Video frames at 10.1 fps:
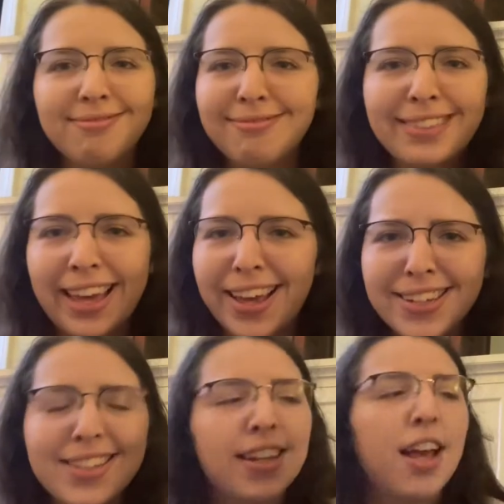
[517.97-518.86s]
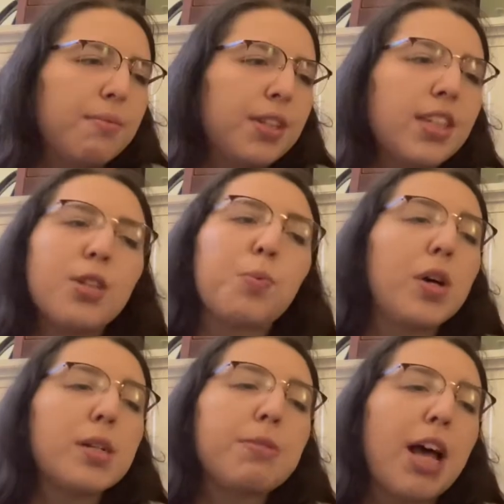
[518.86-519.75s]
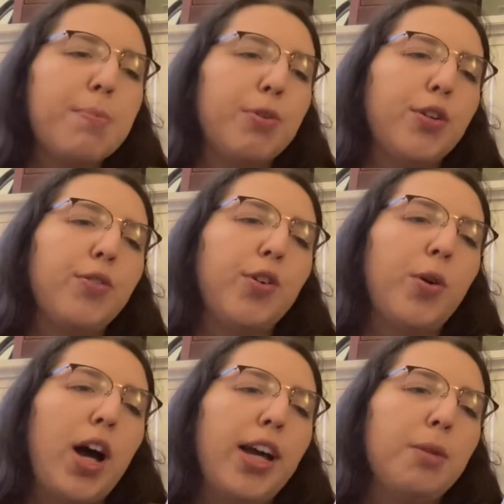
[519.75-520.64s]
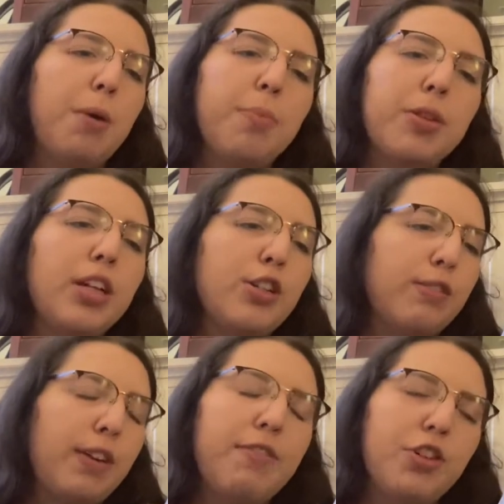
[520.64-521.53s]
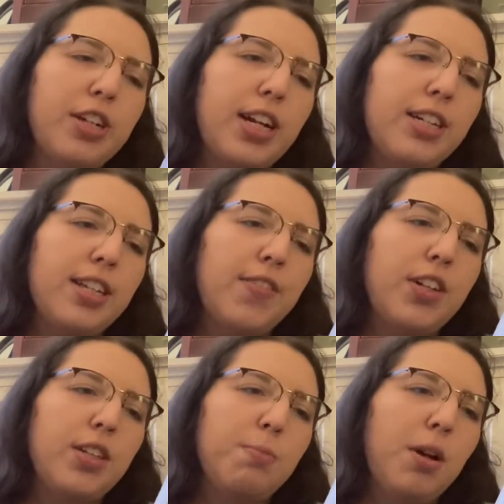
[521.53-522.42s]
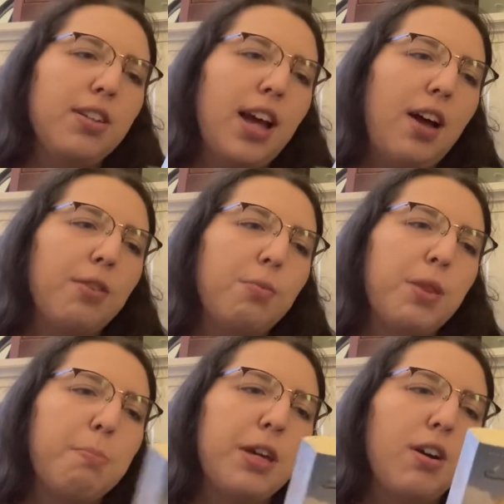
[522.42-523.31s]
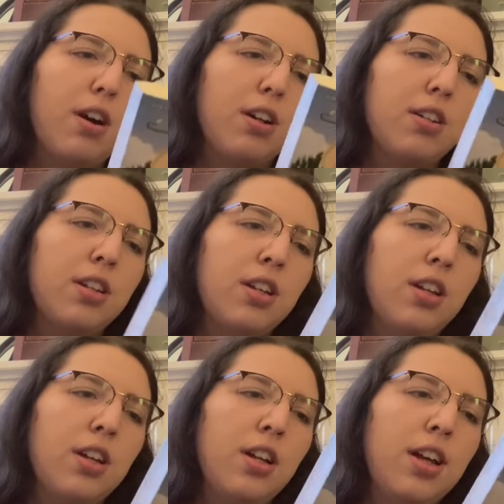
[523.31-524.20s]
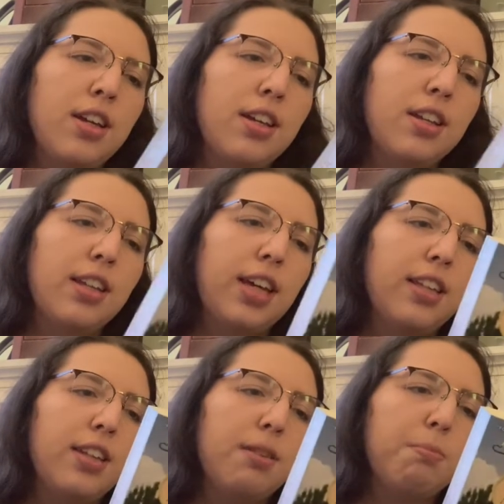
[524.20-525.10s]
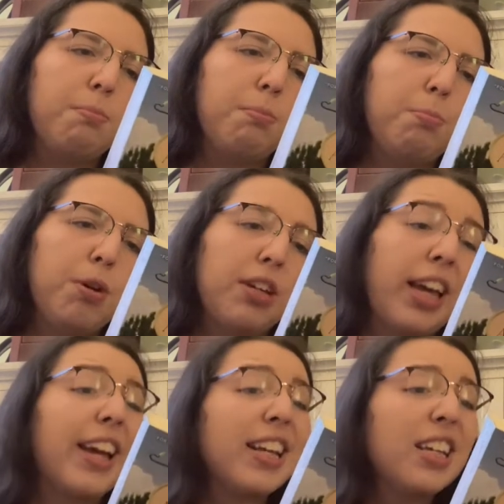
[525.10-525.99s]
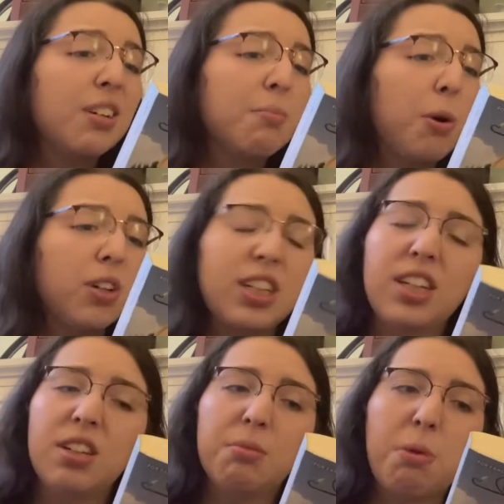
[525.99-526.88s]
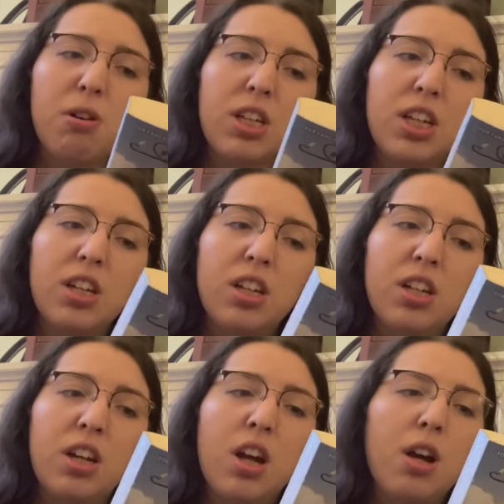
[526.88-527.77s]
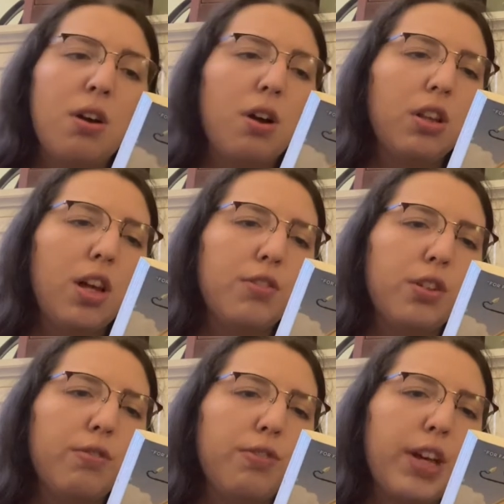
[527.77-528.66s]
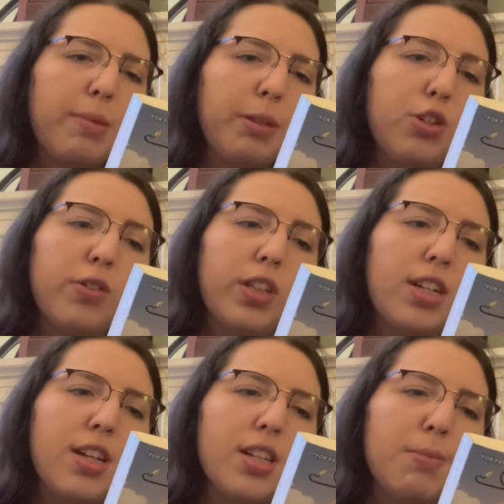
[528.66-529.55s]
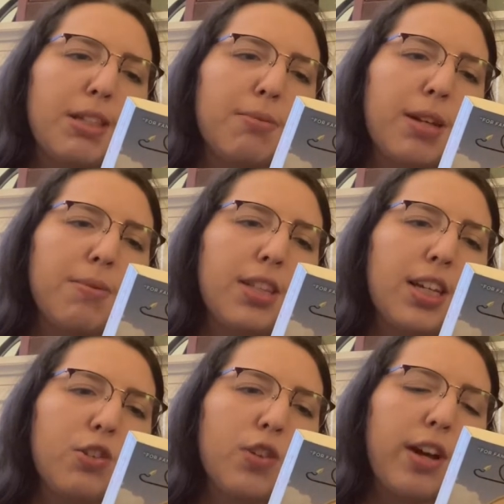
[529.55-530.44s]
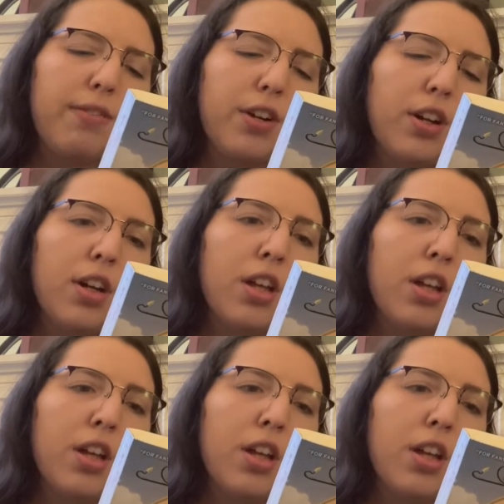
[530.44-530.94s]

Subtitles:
yes. This says, welcome to Apple Grove, Ohio. Population 597, a small town with a big heart. Caitlin Mulcahy loves her family. She really does, but sometimes they can drive her